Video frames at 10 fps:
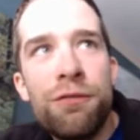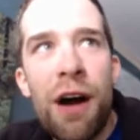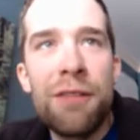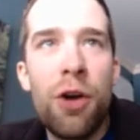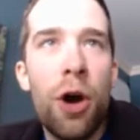
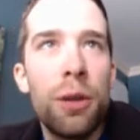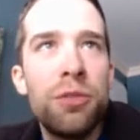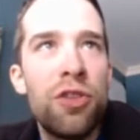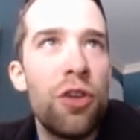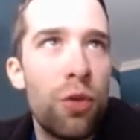5 columns
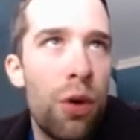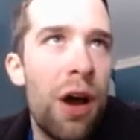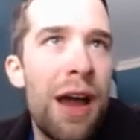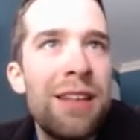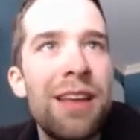to the
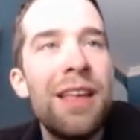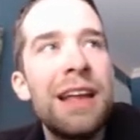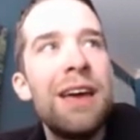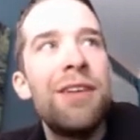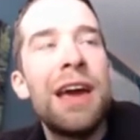right, and then
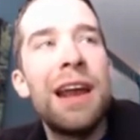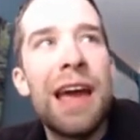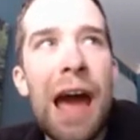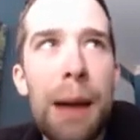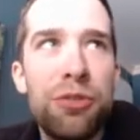giving it a
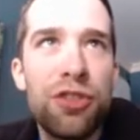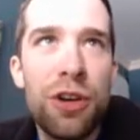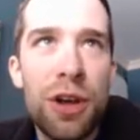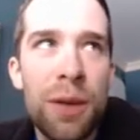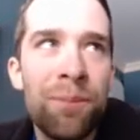
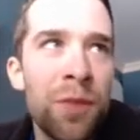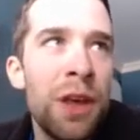caption.